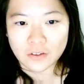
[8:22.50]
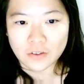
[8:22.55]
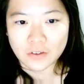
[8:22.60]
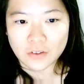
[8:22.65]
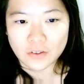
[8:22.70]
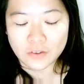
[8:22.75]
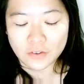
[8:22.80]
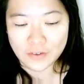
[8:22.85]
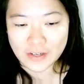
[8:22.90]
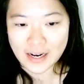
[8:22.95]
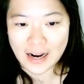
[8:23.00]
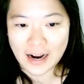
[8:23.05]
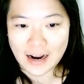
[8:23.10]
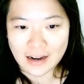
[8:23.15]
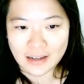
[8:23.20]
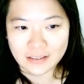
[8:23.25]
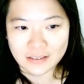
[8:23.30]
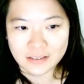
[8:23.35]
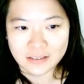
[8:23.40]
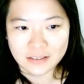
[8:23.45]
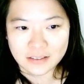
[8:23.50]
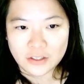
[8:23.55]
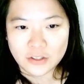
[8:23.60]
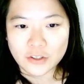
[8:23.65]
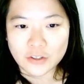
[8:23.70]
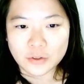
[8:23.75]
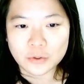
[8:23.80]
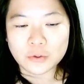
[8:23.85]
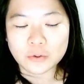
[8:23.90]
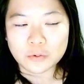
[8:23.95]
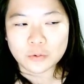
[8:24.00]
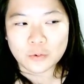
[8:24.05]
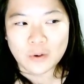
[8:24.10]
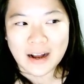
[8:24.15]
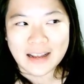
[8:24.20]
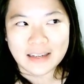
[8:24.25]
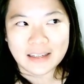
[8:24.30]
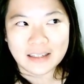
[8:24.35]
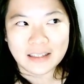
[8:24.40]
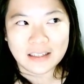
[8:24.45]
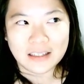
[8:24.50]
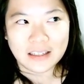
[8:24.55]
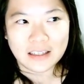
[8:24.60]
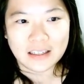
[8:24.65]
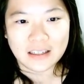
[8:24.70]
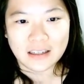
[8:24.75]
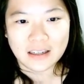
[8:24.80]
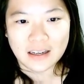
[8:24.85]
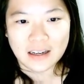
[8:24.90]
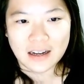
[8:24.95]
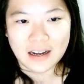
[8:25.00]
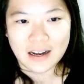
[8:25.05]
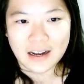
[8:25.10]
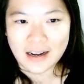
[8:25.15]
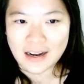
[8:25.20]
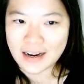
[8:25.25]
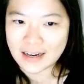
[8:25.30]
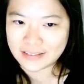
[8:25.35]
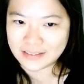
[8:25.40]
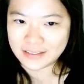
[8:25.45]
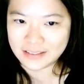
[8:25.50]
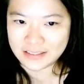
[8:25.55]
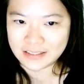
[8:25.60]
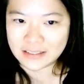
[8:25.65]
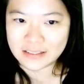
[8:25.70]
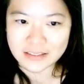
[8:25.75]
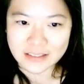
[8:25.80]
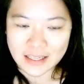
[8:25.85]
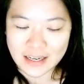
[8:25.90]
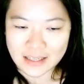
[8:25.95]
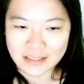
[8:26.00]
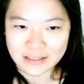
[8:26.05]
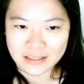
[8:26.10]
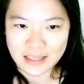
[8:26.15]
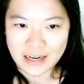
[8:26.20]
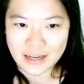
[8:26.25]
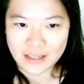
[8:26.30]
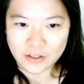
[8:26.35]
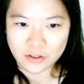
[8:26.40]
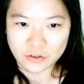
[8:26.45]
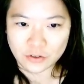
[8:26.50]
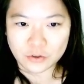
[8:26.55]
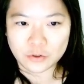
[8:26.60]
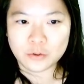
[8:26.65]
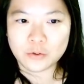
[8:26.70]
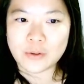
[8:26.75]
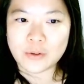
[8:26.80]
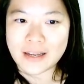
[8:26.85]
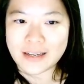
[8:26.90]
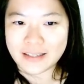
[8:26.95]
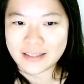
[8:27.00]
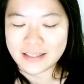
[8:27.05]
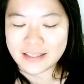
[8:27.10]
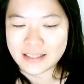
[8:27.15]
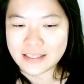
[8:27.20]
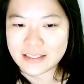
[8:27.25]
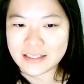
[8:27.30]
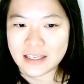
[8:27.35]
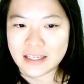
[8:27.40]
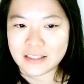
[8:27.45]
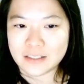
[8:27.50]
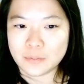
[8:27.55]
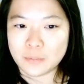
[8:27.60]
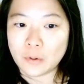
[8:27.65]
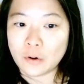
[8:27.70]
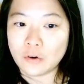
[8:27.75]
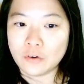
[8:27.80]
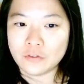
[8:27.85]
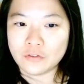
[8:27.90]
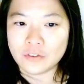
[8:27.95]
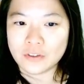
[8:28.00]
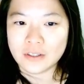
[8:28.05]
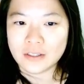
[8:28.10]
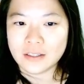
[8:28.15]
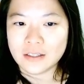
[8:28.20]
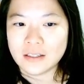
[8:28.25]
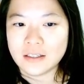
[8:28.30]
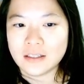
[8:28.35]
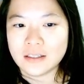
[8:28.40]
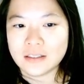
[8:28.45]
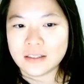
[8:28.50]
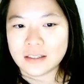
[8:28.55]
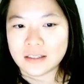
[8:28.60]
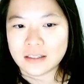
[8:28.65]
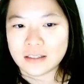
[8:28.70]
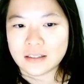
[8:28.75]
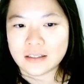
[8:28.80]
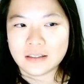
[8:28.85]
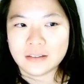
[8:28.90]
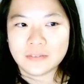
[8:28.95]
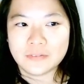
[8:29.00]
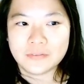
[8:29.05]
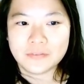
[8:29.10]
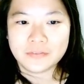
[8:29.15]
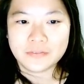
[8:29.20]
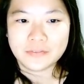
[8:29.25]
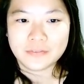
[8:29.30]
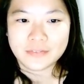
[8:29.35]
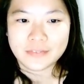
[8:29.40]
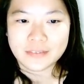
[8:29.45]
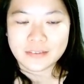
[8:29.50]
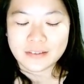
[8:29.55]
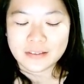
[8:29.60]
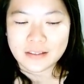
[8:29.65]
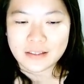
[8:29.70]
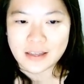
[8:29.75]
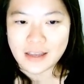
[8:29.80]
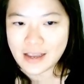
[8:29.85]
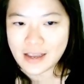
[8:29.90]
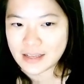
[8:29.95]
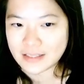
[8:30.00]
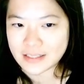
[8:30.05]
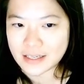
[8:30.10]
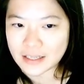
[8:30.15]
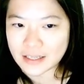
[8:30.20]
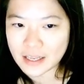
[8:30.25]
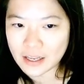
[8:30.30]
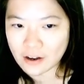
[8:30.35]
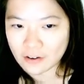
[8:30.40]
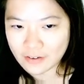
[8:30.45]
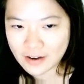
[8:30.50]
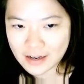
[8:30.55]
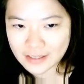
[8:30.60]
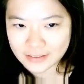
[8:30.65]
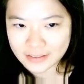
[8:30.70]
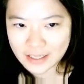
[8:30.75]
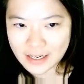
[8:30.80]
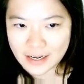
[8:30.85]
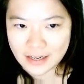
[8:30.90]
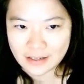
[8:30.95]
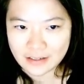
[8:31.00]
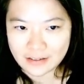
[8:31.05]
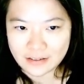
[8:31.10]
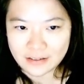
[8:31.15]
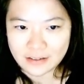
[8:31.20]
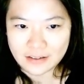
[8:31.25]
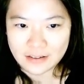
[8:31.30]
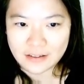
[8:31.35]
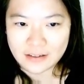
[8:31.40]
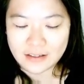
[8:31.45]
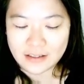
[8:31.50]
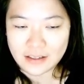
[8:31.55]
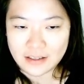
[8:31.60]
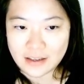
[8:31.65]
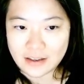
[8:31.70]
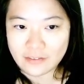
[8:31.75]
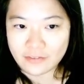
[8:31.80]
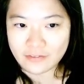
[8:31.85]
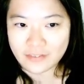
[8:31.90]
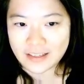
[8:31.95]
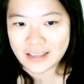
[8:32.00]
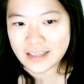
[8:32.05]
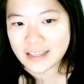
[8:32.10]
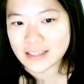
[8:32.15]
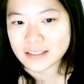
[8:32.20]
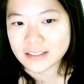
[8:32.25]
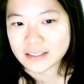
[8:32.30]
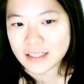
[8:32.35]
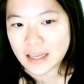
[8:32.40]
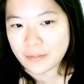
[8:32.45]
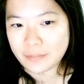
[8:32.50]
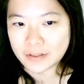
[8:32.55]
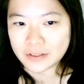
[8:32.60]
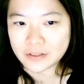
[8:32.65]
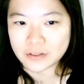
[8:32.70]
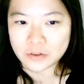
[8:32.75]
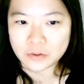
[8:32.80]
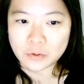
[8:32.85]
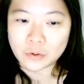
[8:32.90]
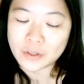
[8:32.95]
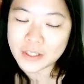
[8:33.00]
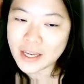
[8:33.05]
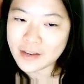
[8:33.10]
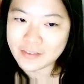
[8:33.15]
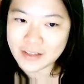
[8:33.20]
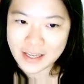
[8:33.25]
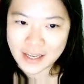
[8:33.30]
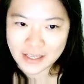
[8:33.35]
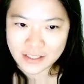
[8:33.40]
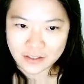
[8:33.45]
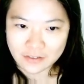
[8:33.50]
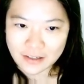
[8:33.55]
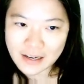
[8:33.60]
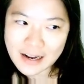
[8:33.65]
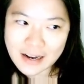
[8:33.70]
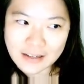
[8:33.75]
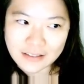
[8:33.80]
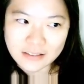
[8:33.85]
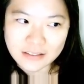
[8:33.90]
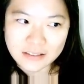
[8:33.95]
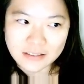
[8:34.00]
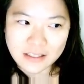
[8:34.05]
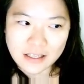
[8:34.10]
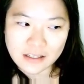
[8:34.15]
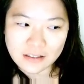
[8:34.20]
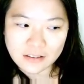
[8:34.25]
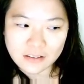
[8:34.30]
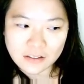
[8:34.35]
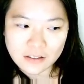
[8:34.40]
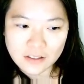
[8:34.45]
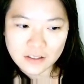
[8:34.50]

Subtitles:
3 hearts, you know what hearts East has. Like you know whether East has both the ace and king of hearts. And if East happens to only have the ace of hearts, then